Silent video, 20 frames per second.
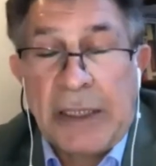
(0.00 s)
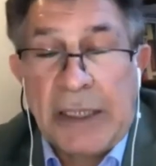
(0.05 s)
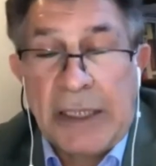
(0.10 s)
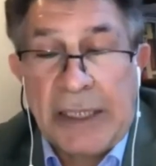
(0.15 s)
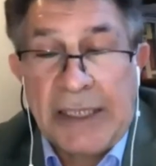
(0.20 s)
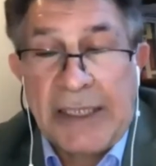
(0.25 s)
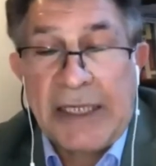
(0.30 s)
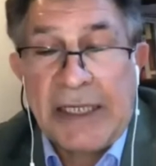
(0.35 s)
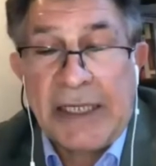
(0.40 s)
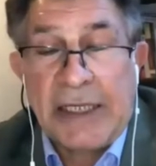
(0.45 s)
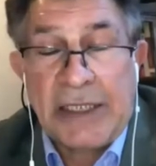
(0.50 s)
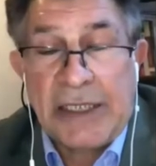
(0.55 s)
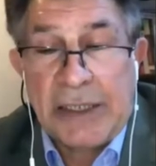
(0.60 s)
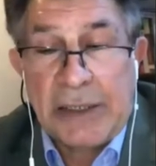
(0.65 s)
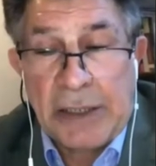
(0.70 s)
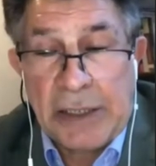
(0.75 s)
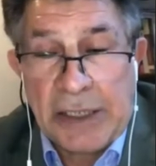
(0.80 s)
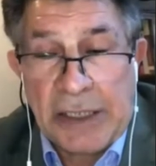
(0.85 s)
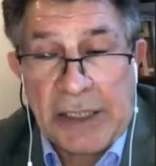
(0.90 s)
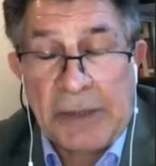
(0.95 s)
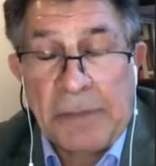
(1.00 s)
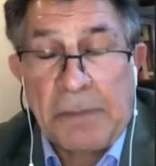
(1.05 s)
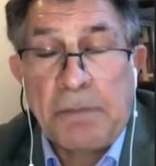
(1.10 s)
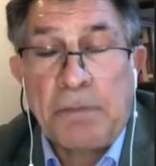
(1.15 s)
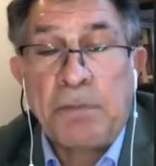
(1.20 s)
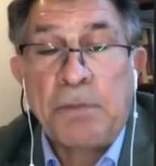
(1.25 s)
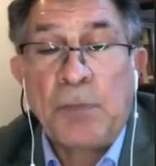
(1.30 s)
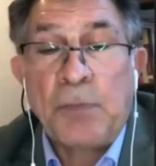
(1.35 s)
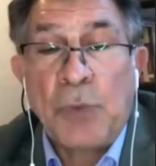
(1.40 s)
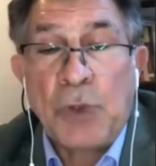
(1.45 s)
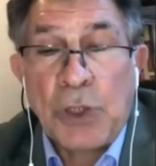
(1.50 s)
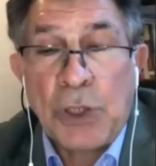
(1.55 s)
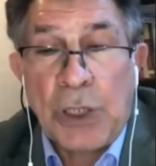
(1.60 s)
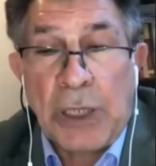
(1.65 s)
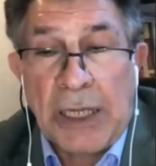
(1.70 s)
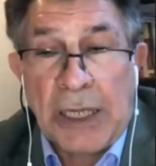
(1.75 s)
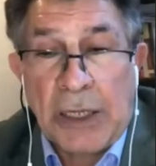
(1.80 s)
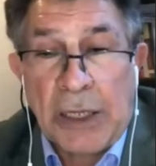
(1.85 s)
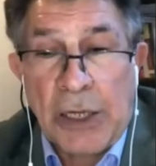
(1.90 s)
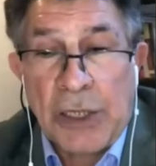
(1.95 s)
in
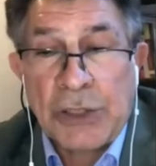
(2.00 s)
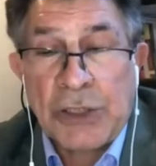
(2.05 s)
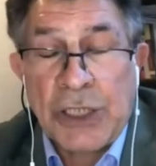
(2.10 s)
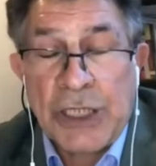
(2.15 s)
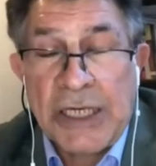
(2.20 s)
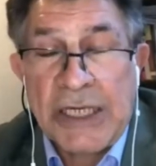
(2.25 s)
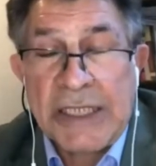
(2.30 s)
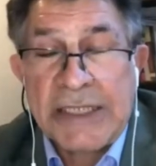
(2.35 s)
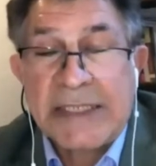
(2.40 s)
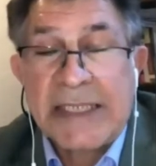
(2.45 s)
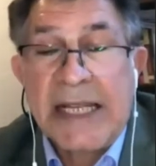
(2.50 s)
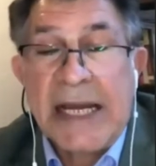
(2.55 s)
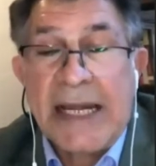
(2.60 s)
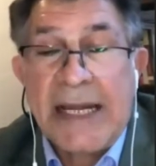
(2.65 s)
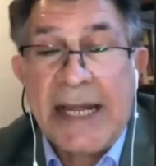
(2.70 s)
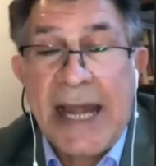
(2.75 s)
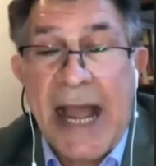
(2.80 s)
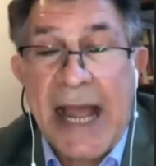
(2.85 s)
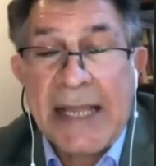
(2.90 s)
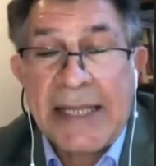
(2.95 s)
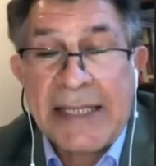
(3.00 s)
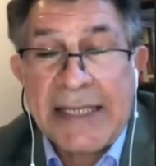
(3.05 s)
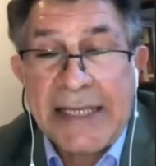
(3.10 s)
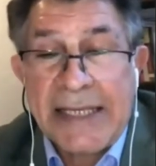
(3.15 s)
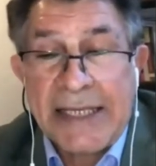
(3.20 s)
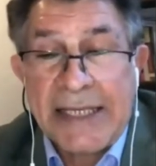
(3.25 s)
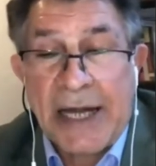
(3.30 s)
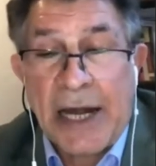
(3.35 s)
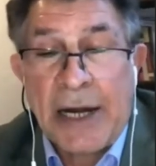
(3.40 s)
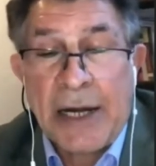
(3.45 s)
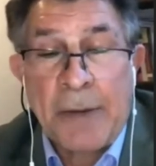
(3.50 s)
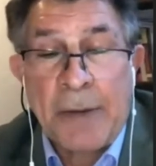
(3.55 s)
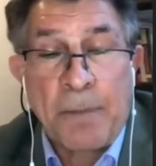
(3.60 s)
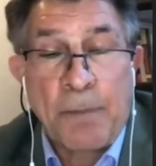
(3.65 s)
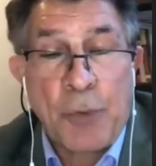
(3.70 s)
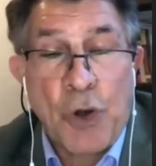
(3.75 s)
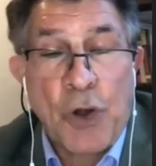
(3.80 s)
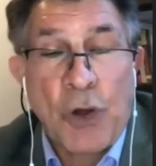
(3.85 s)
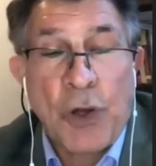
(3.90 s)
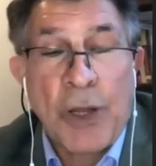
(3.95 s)
countries like Iran
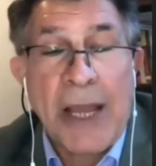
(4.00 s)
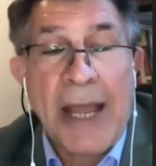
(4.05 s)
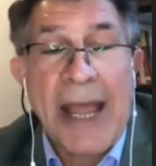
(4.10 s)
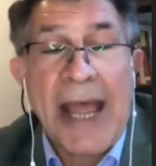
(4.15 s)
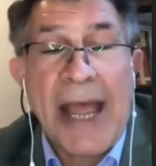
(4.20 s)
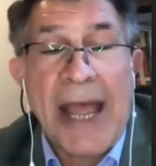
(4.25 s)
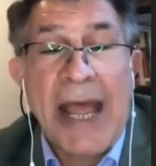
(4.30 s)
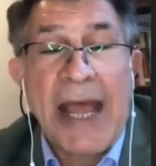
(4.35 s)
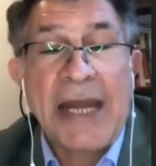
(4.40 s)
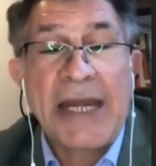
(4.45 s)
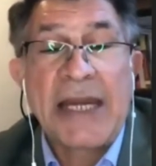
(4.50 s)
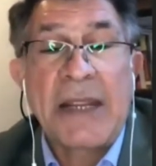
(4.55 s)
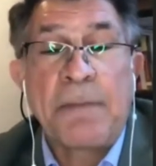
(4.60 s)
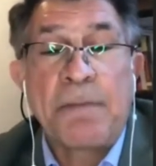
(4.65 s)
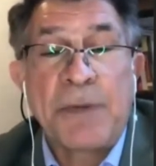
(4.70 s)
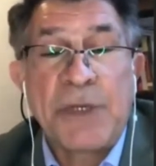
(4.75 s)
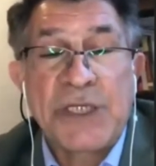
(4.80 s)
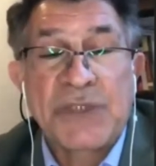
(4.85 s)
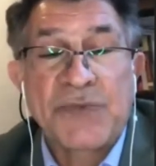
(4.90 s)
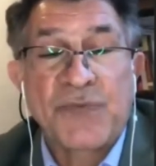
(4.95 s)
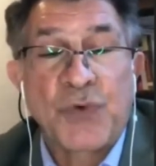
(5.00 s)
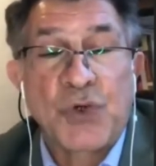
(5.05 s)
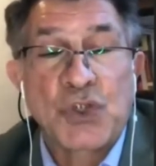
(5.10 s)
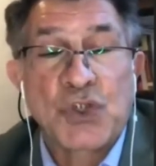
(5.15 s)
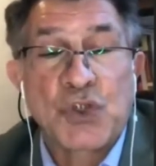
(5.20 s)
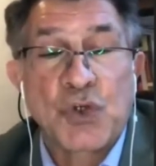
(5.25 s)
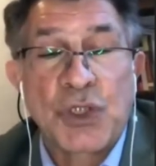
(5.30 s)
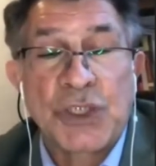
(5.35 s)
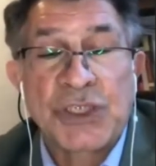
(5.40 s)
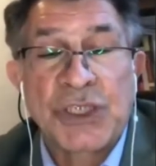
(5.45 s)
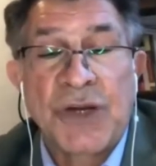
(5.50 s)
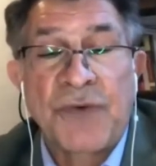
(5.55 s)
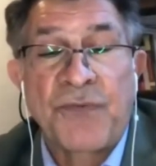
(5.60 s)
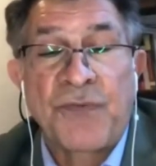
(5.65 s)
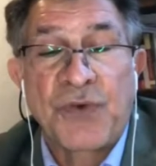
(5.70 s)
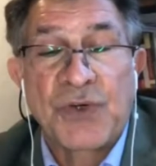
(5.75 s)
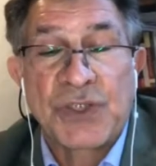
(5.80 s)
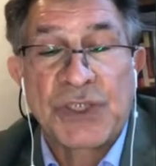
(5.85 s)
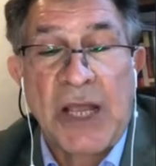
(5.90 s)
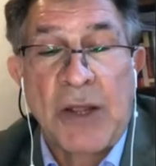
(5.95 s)
block any peaceful solution
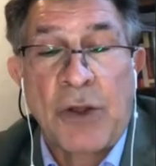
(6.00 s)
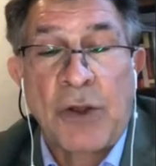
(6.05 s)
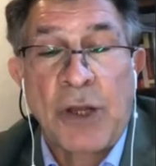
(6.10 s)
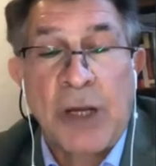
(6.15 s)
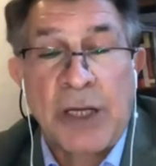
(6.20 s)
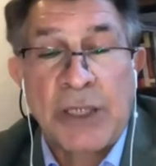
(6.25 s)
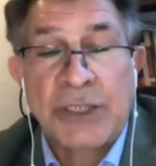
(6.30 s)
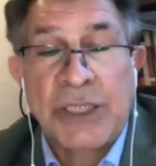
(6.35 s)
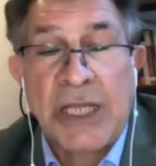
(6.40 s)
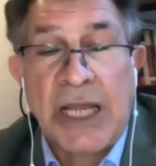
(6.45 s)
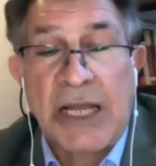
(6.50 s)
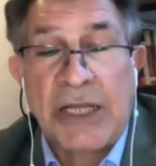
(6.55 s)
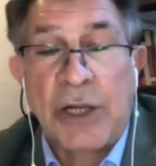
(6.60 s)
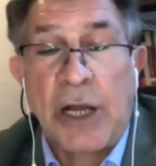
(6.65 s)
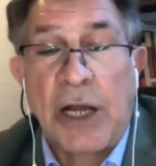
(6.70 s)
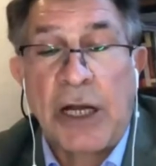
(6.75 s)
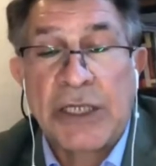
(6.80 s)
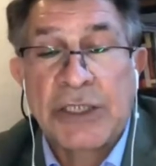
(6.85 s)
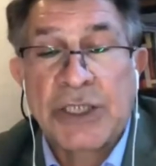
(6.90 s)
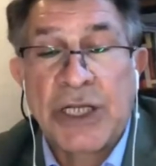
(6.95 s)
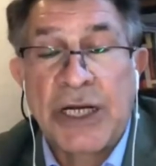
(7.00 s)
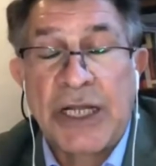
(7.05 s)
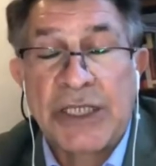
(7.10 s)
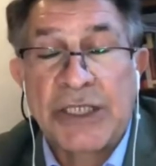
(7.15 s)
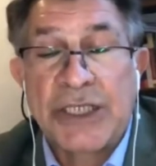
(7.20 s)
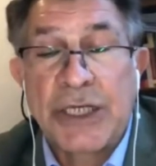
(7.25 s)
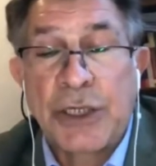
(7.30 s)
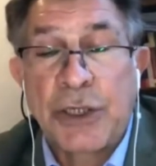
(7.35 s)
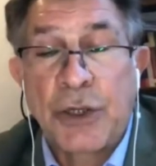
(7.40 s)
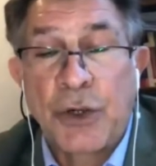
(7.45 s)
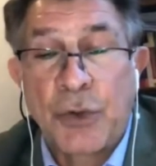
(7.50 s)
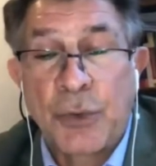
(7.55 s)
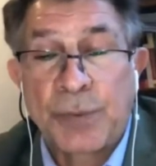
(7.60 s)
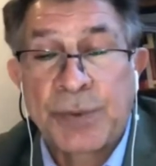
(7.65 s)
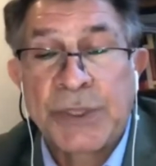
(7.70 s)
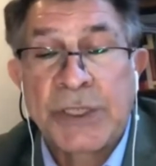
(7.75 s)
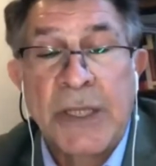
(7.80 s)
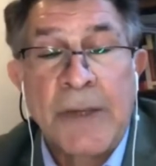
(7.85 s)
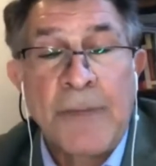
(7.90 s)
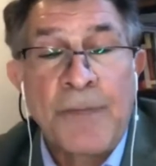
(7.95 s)
for the Kurds and other ethnic
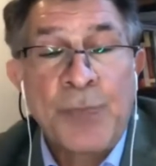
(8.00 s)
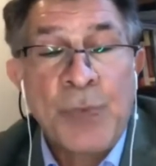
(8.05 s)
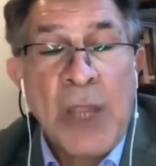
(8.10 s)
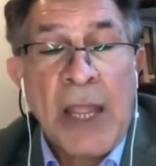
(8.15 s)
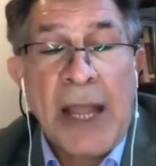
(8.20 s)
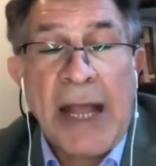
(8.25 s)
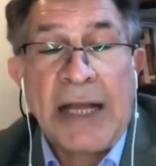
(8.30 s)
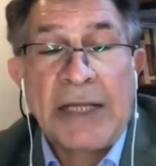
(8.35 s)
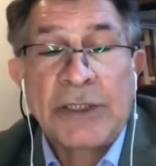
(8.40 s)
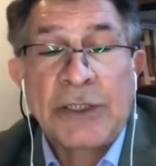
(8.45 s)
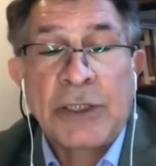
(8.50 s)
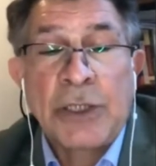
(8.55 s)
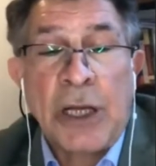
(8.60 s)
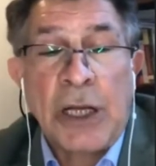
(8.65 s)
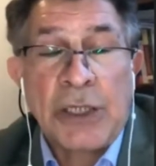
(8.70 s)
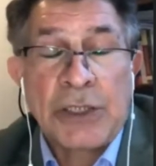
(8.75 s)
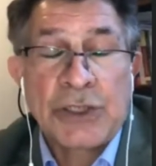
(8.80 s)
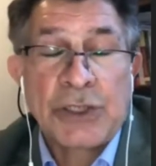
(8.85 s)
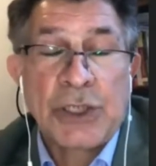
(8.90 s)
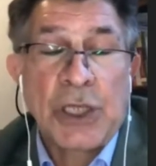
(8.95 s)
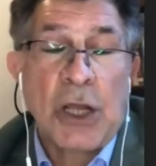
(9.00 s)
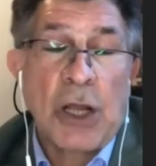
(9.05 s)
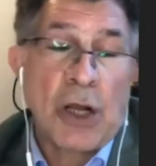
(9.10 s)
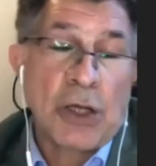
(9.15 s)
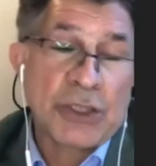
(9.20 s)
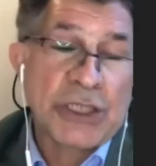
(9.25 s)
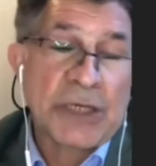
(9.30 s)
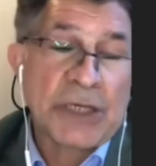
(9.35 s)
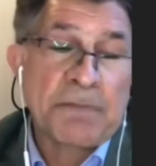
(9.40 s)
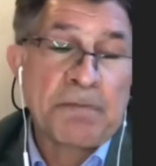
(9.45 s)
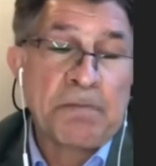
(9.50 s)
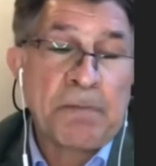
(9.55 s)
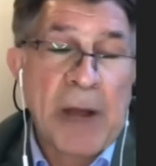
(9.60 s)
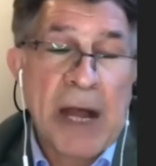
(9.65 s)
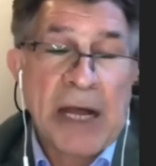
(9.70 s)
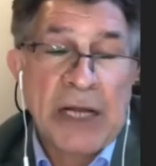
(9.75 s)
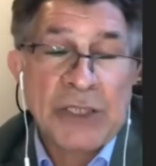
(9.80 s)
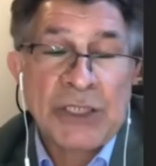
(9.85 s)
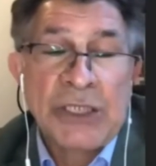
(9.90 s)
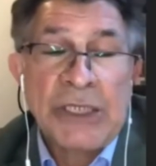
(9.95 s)
groups, and on the other
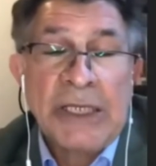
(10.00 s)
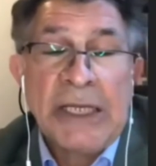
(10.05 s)
part,